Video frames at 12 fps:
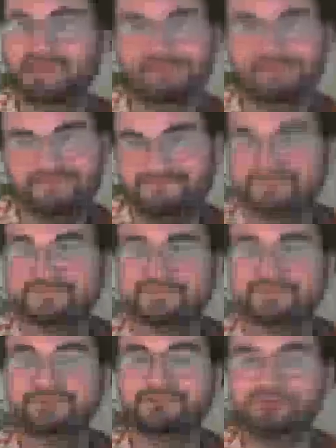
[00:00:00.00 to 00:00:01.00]

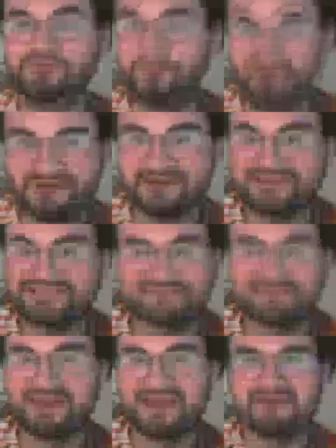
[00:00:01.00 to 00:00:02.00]
feudal lords
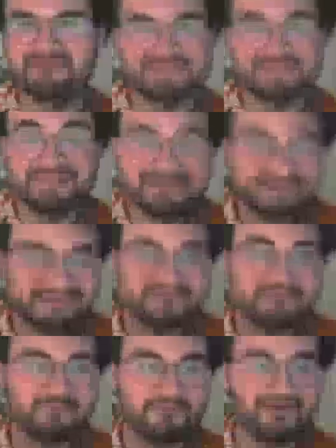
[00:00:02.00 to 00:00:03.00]
around in
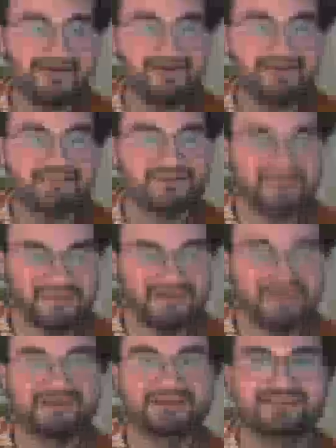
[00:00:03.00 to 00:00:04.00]
the
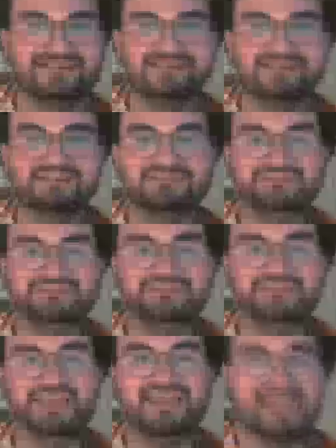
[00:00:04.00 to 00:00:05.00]
Americas to
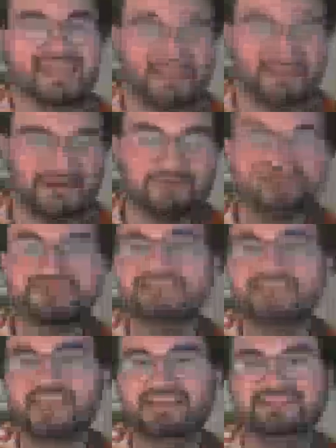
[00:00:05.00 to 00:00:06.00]
say, hey, I own this
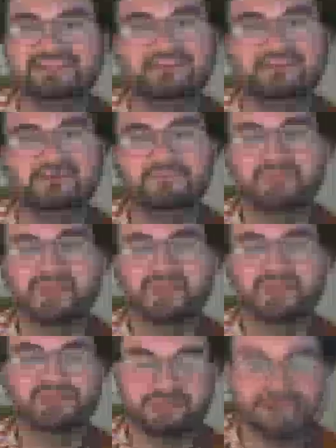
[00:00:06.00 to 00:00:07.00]
land,
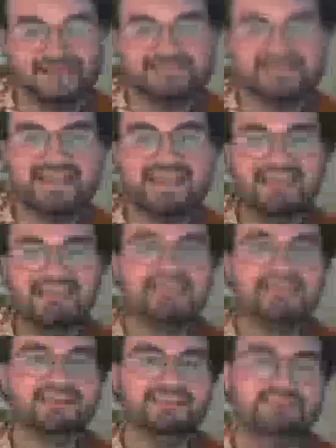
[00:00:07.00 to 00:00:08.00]
do what I say.
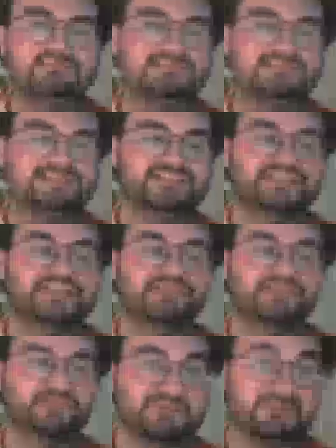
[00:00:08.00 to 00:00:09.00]
This was a chance for
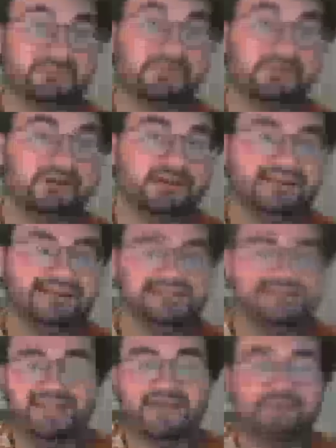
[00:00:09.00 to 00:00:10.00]
communities to
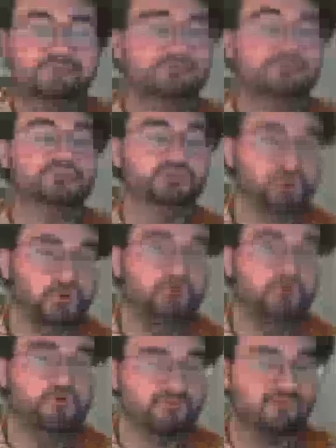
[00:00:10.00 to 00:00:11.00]
have real control
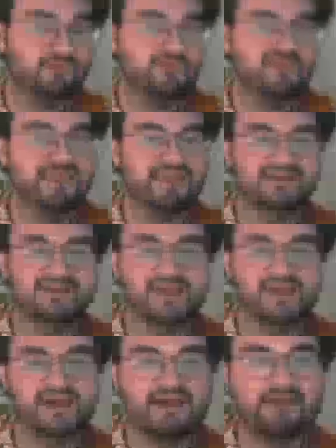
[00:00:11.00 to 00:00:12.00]
over their land and
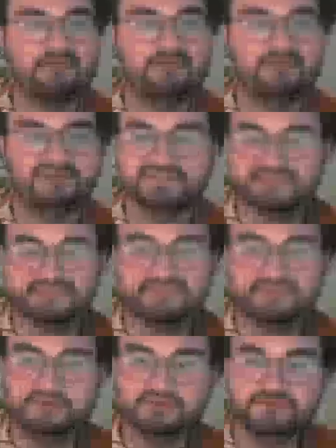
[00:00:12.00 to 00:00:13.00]
how it was kind of
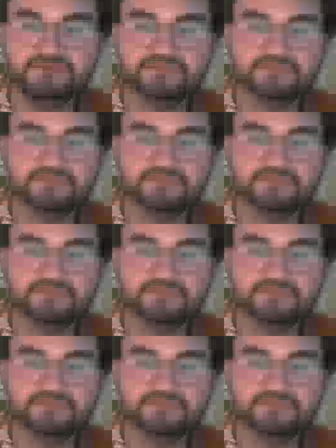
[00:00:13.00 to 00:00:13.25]
used.